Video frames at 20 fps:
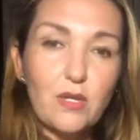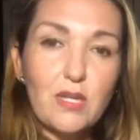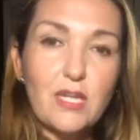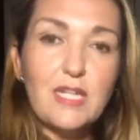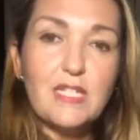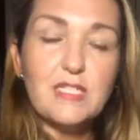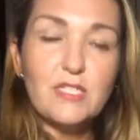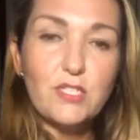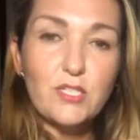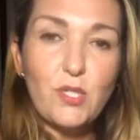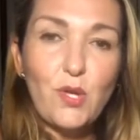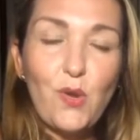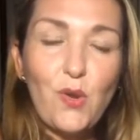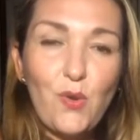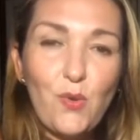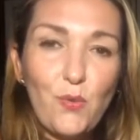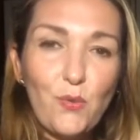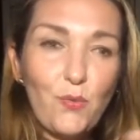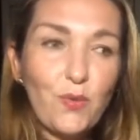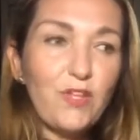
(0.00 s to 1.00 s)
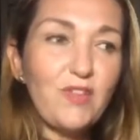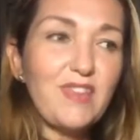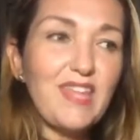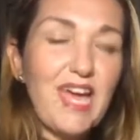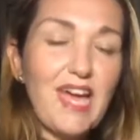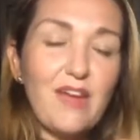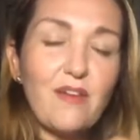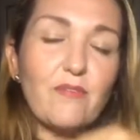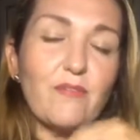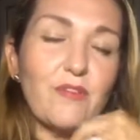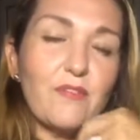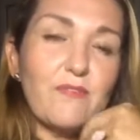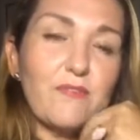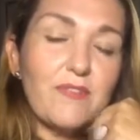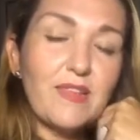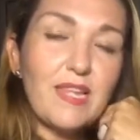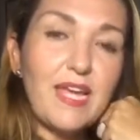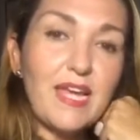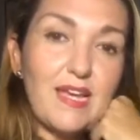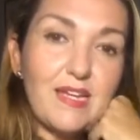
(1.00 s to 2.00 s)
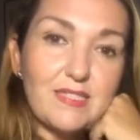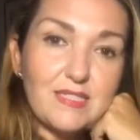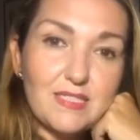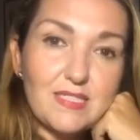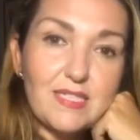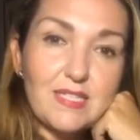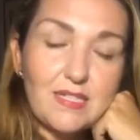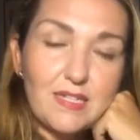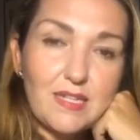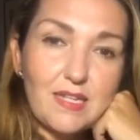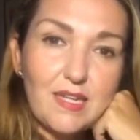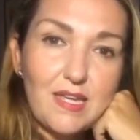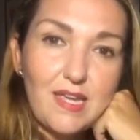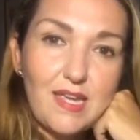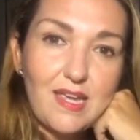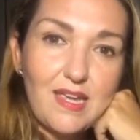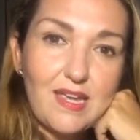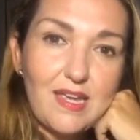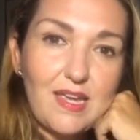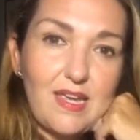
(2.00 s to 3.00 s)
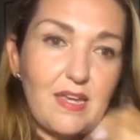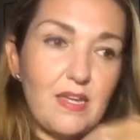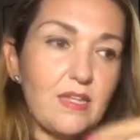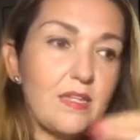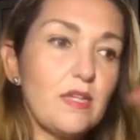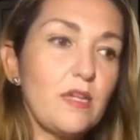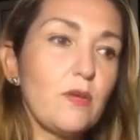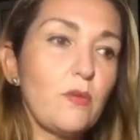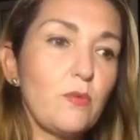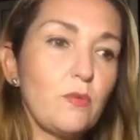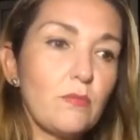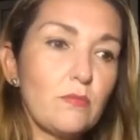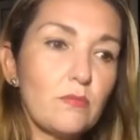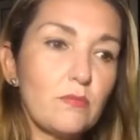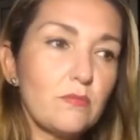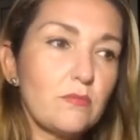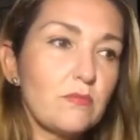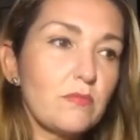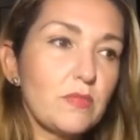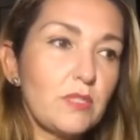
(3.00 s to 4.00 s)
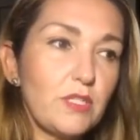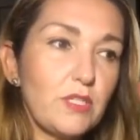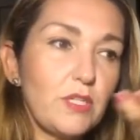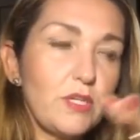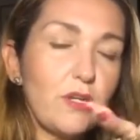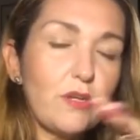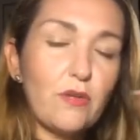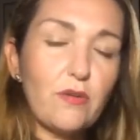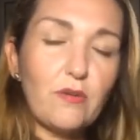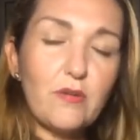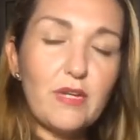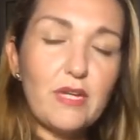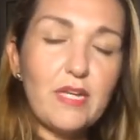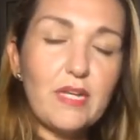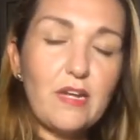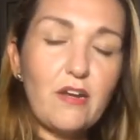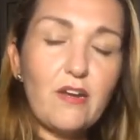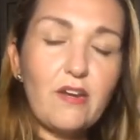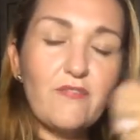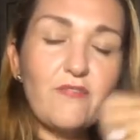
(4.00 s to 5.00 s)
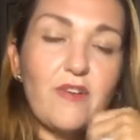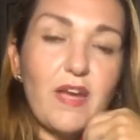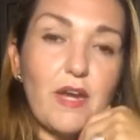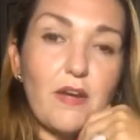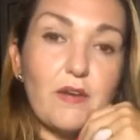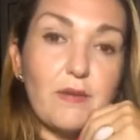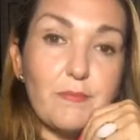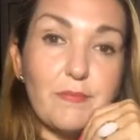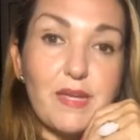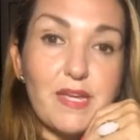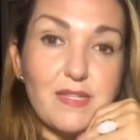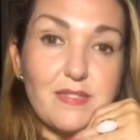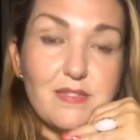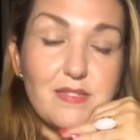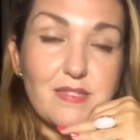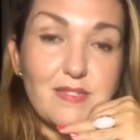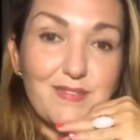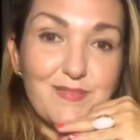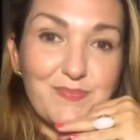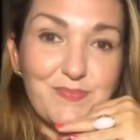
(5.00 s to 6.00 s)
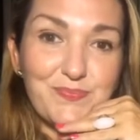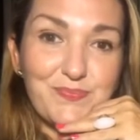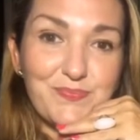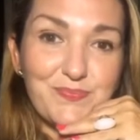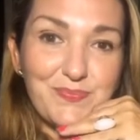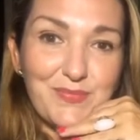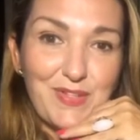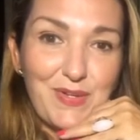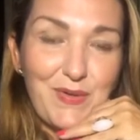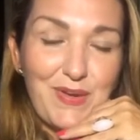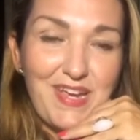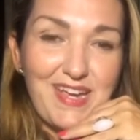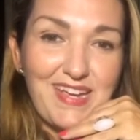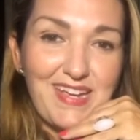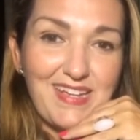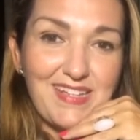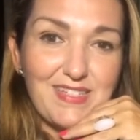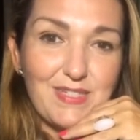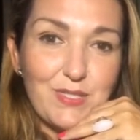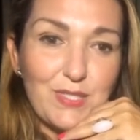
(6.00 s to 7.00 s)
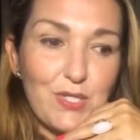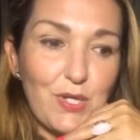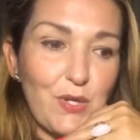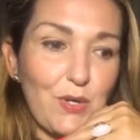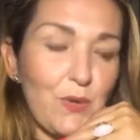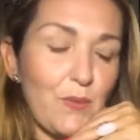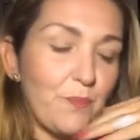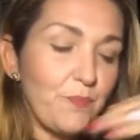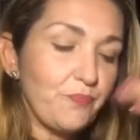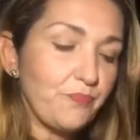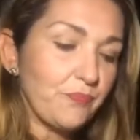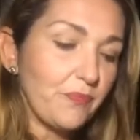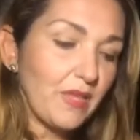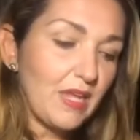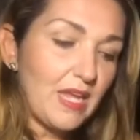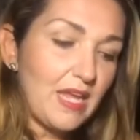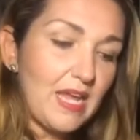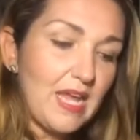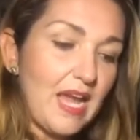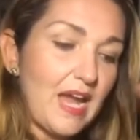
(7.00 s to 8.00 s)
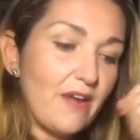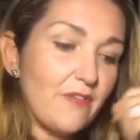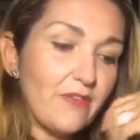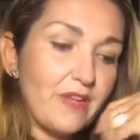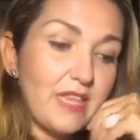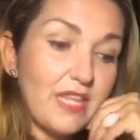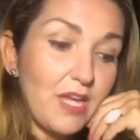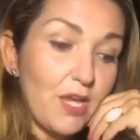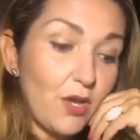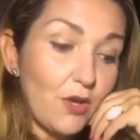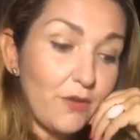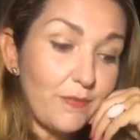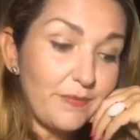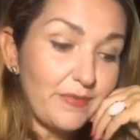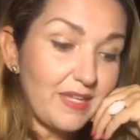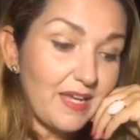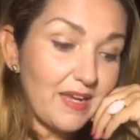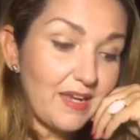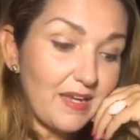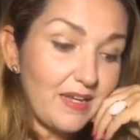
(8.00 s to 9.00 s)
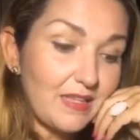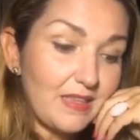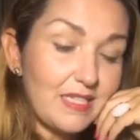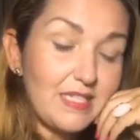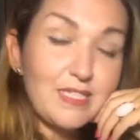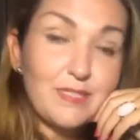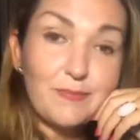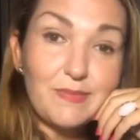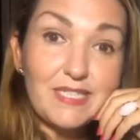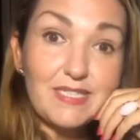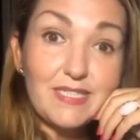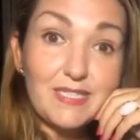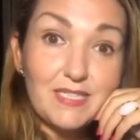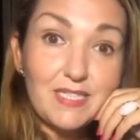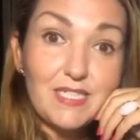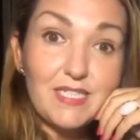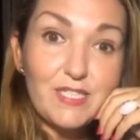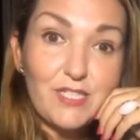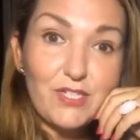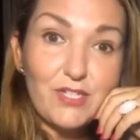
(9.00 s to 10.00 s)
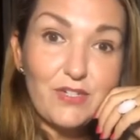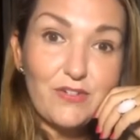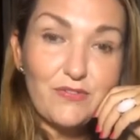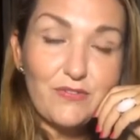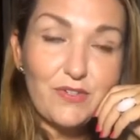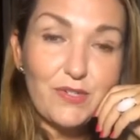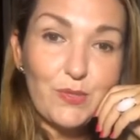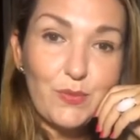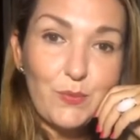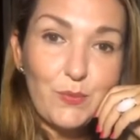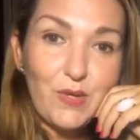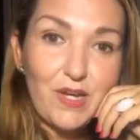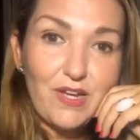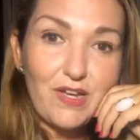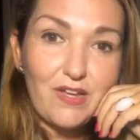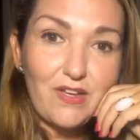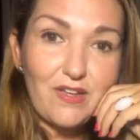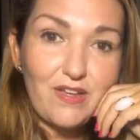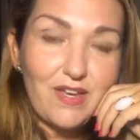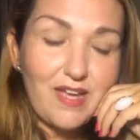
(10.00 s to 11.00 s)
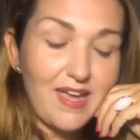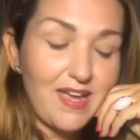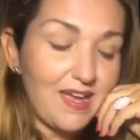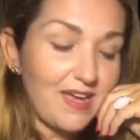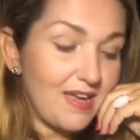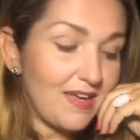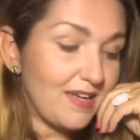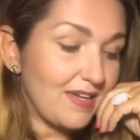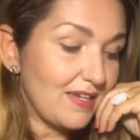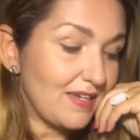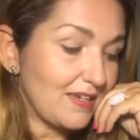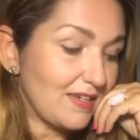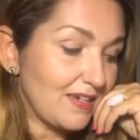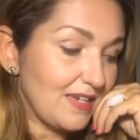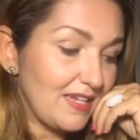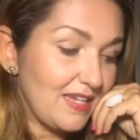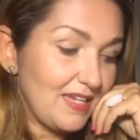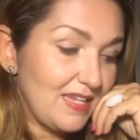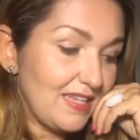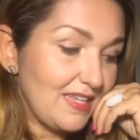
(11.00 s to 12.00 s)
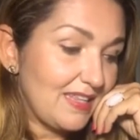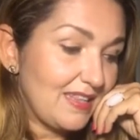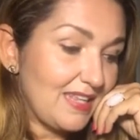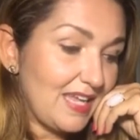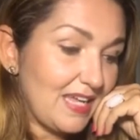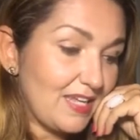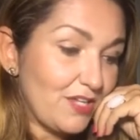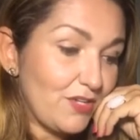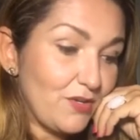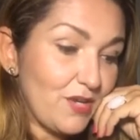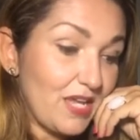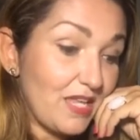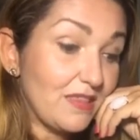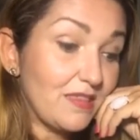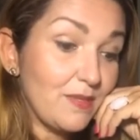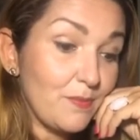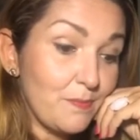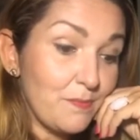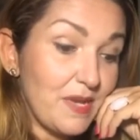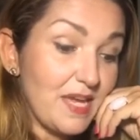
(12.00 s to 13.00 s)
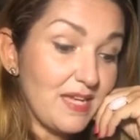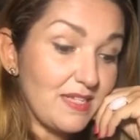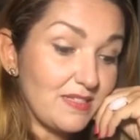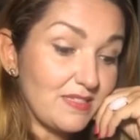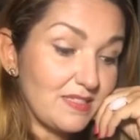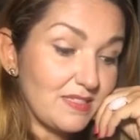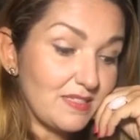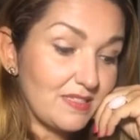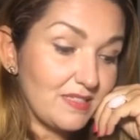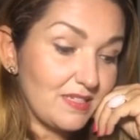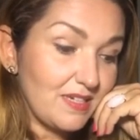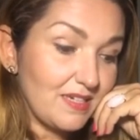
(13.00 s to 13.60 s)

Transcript: so will that reflect in our environment. Okay, so I really hope that these messages serve you well and that you get the best